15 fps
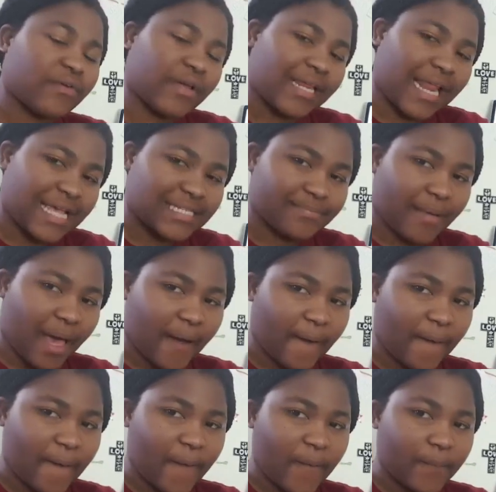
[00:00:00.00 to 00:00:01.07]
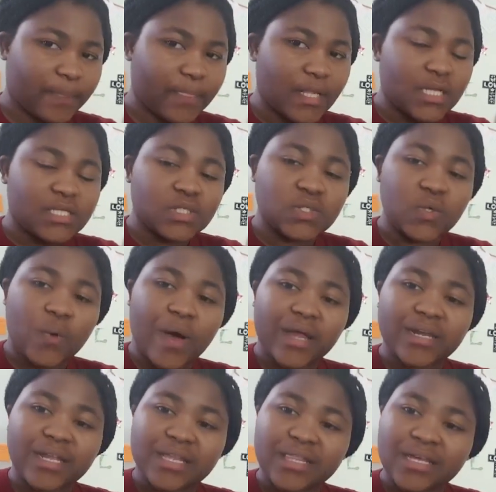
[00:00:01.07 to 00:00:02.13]
great as back home. So
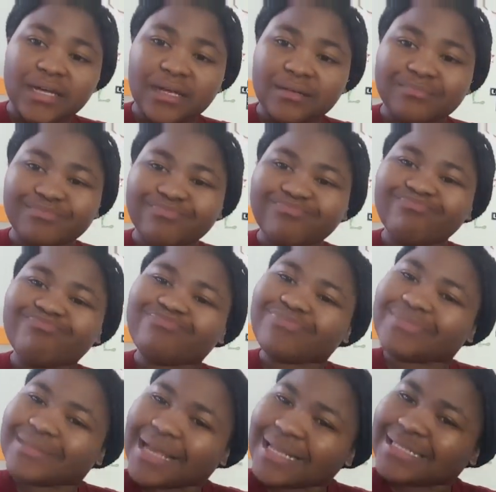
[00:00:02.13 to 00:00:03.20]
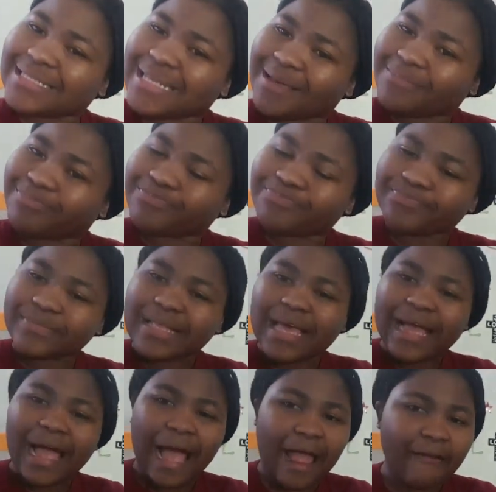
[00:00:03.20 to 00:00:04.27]
a tip,
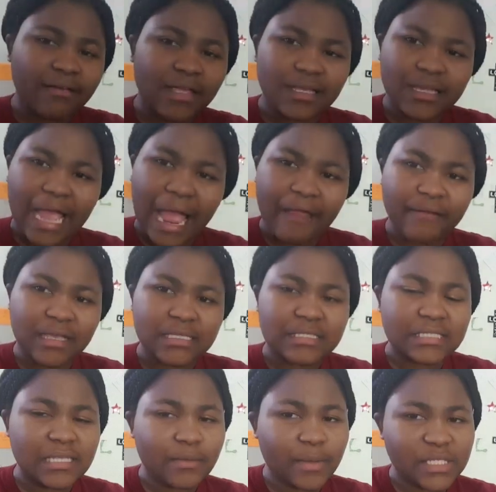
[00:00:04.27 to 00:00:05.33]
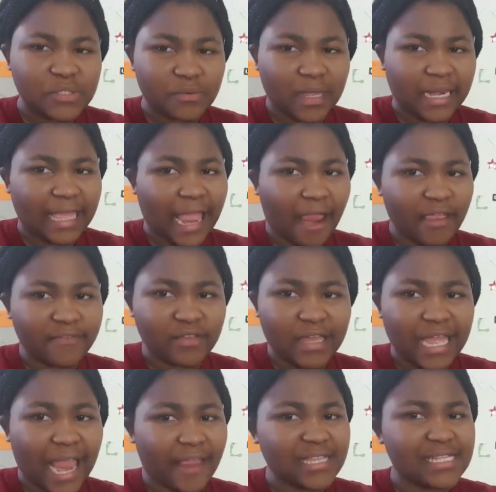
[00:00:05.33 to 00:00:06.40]
carry, see what you can carry. If you
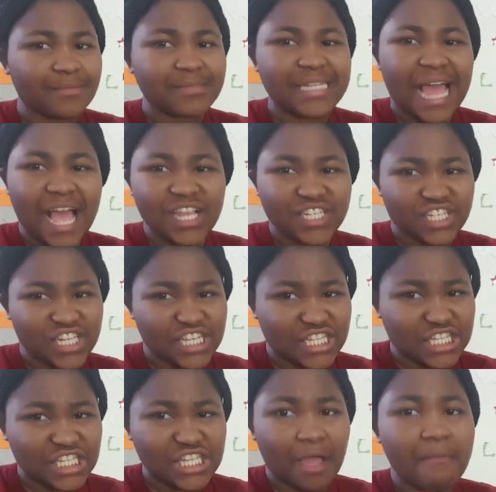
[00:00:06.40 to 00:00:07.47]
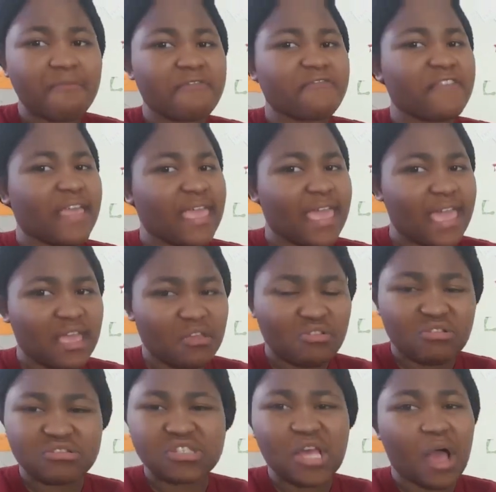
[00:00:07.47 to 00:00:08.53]
can carry some dasheen, some fig, you
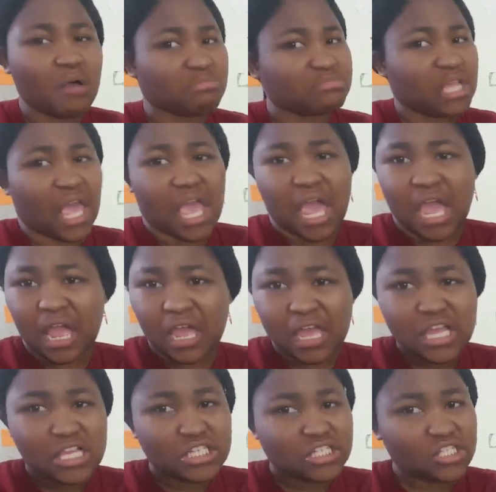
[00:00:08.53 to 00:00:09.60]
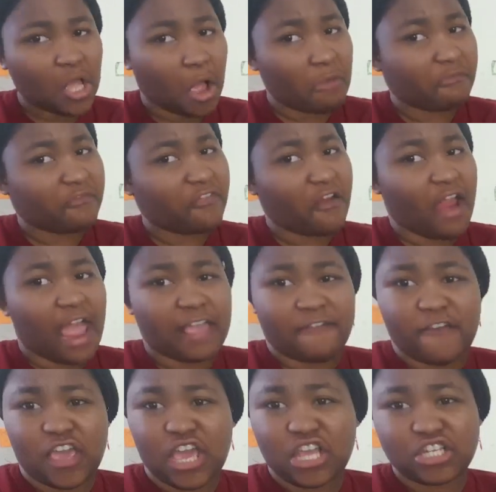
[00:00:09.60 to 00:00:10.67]
know, something, some fried
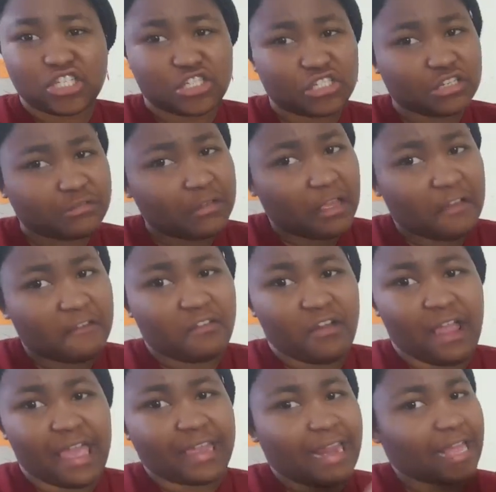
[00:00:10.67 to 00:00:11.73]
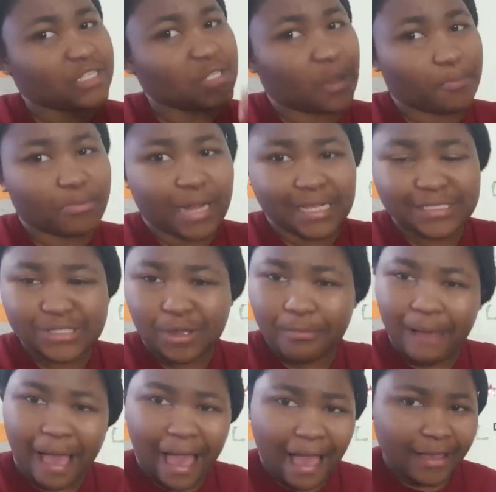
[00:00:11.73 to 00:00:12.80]
fish, fry that up, put that in your
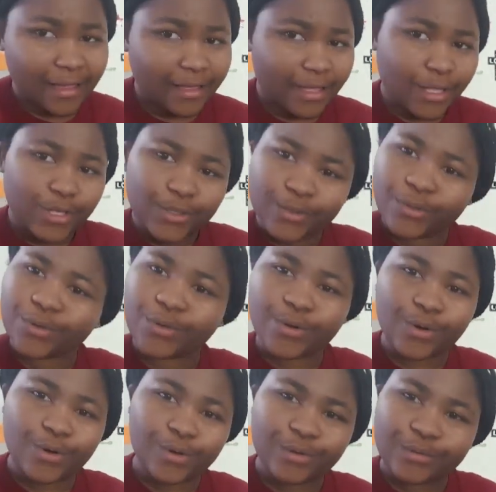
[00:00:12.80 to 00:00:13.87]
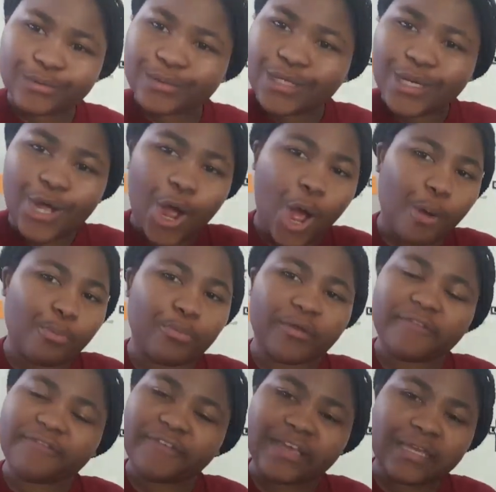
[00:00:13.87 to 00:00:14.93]
bag, you know, come
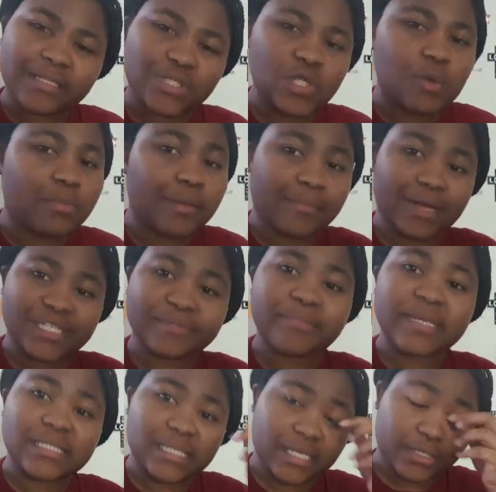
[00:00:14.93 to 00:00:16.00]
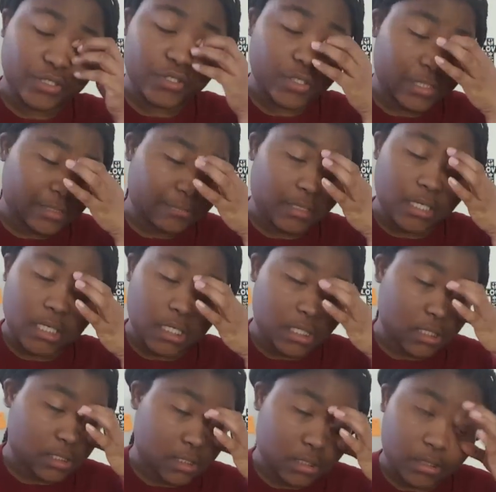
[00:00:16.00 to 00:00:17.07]
with it, you'll be much better. Trust me,
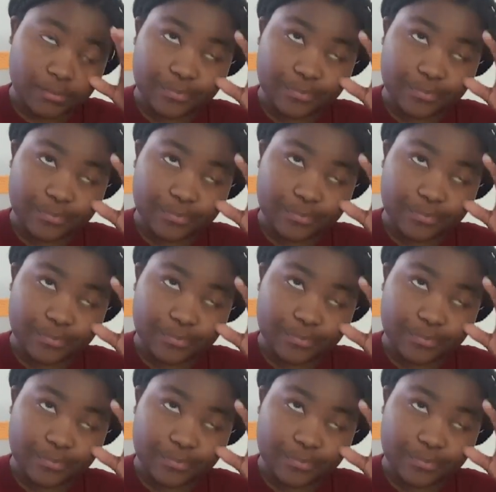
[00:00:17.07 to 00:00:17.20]
because